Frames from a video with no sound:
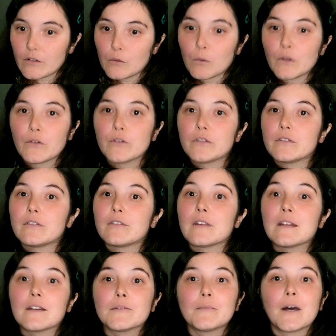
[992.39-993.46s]
You want to
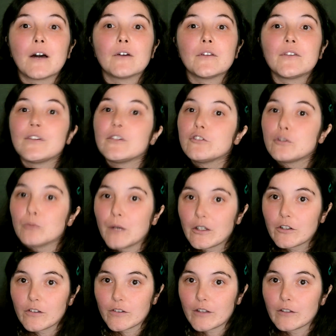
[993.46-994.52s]
think about
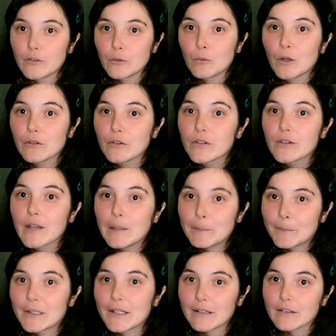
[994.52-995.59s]
situations that you want a
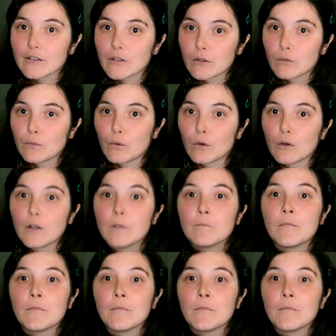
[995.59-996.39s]
playlist for.